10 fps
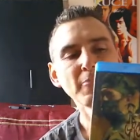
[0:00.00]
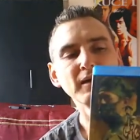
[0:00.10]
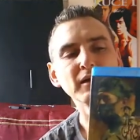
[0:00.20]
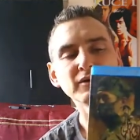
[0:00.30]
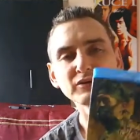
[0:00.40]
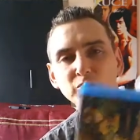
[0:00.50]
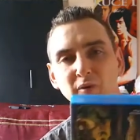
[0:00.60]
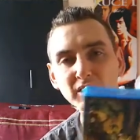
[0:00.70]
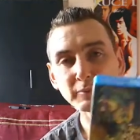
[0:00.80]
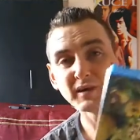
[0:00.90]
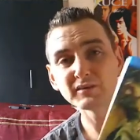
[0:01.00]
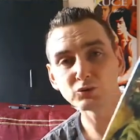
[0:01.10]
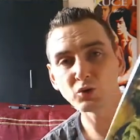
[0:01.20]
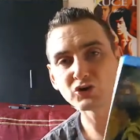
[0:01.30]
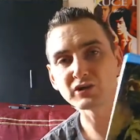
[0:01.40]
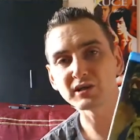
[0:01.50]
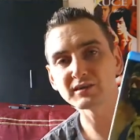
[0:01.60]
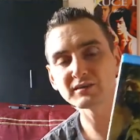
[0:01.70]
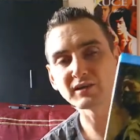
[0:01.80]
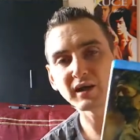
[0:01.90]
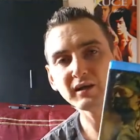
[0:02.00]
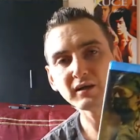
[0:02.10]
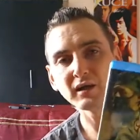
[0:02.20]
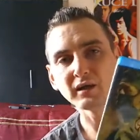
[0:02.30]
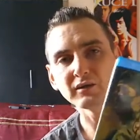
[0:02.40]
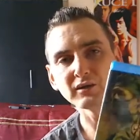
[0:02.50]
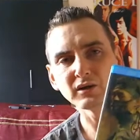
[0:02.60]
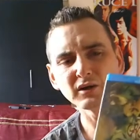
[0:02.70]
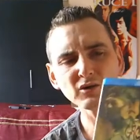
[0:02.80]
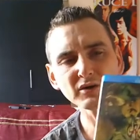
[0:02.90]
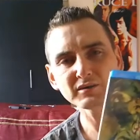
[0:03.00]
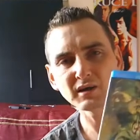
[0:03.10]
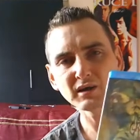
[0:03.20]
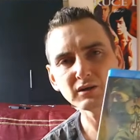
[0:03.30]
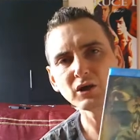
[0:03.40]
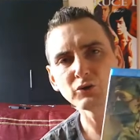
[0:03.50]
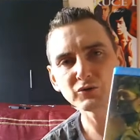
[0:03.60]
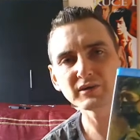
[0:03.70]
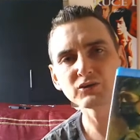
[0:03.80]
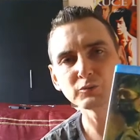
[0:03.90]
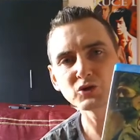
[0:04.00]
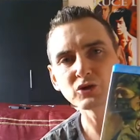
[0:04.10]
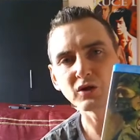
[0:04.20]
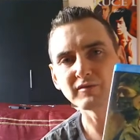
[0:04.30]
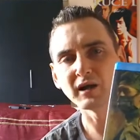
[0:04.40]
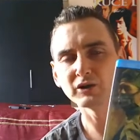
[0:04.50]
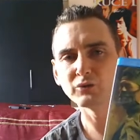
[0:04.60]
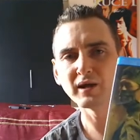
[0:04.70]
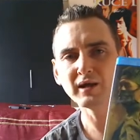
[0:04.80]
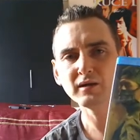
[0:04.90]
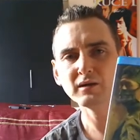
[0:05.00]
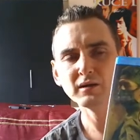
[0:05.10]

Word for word: Uh, so me and the messes watched it yesterday, and uh, gotta say, you know, there is some shock value there.